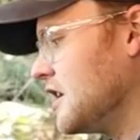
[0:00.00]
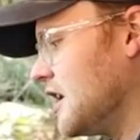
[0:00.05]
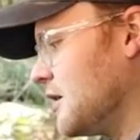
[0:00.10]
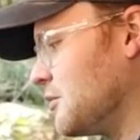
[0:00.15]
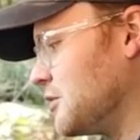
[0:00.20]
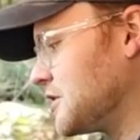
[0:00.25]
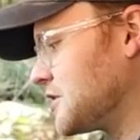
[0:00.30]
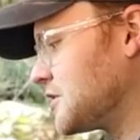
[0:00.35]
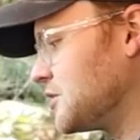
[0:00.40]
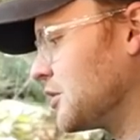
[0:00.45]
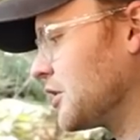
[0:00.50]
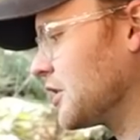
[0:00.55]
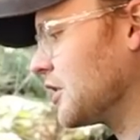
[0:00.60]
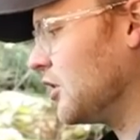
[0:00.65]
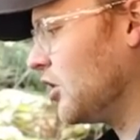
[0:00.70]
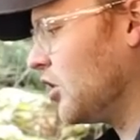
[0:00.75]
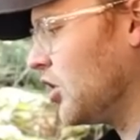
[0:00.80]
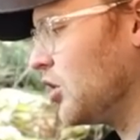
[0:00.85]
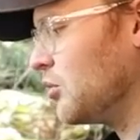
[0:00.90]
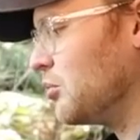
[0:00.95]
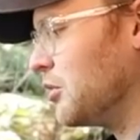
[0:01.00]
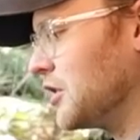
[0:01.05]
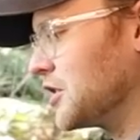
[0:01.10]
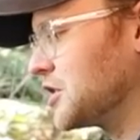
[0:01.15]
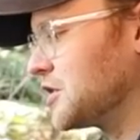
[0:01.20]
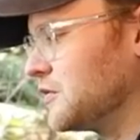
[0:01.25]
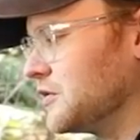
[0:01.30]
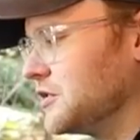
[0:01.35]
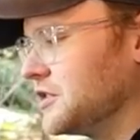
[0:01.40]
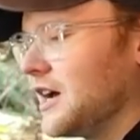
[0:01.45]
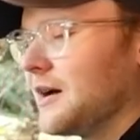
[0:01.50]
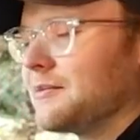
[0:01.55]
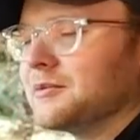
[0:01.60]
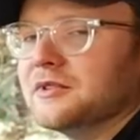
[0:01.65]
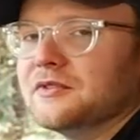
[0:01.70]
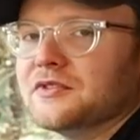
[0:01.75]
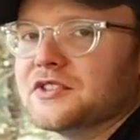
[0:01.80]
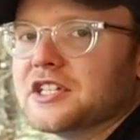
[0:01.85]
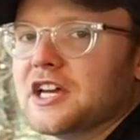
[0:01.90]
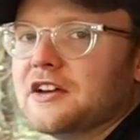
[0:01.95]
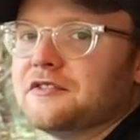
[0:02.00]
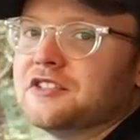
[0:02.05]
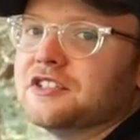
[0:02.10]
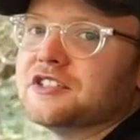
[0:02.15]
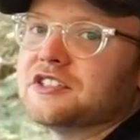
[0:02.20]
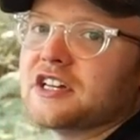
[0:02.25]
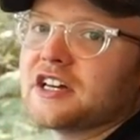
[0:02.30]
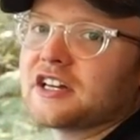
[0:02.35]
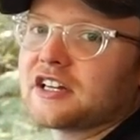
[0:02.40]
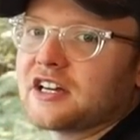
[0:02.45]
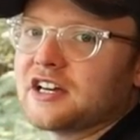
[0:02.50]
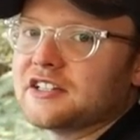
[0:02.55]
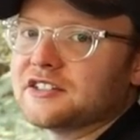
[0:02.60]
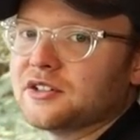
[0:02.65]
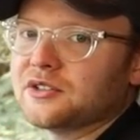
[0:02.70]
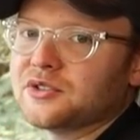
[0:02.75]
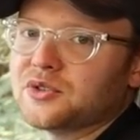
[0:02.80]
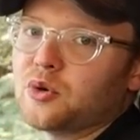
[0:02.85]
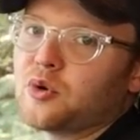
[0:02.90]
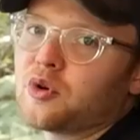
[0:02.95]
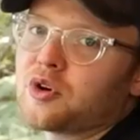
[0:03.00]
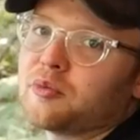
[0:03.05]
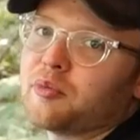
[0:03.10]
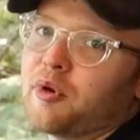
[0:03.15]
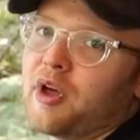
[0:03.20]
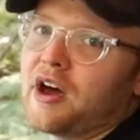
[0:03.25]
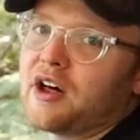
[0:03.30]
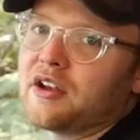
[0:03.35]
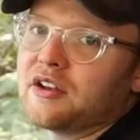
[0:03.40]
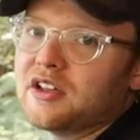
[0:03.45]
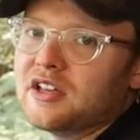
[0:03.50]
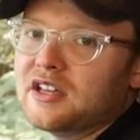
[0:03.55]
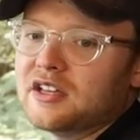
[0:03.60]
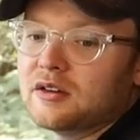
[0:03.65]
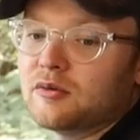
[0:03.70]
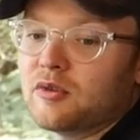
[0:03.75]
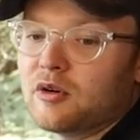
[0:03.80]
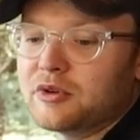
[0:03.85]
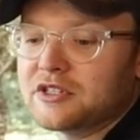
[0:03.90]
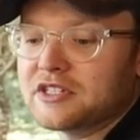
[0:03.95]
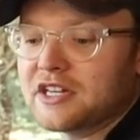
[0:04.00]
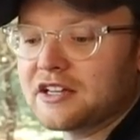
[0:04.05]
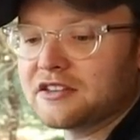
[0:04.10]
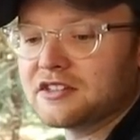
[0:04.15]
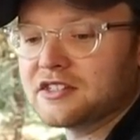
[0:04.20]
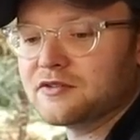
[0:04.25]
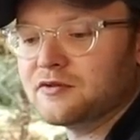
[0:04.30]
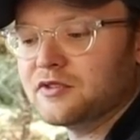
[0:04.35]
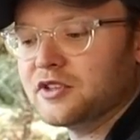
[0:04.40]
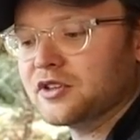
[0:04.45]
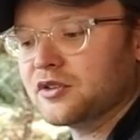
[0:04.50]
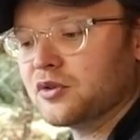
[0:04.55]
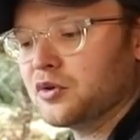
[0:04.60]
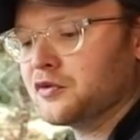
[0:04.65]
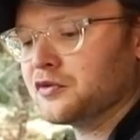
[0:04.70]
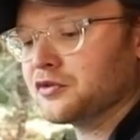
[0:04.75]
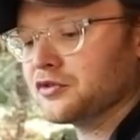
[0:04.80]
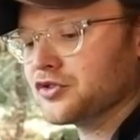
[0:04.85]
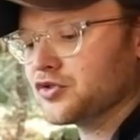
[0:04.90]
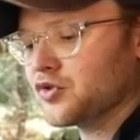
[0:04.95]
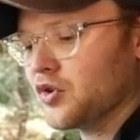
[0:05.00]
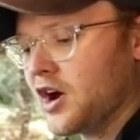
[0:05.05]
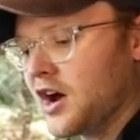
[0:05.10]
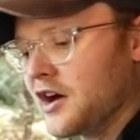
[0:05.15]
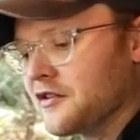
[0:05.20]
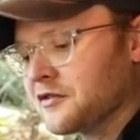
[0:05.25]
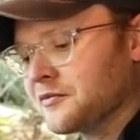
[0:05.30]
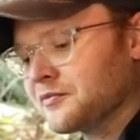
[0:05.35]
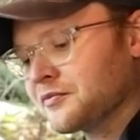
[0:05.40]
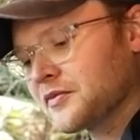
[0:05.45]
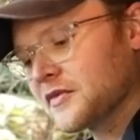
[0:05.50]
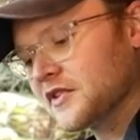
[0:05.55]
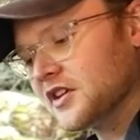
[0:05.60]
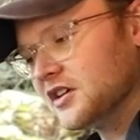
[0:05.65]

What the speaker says: And we still got a whole bunch of adaptive safety tech, as I'll talk about when we take this vehicle for a drive.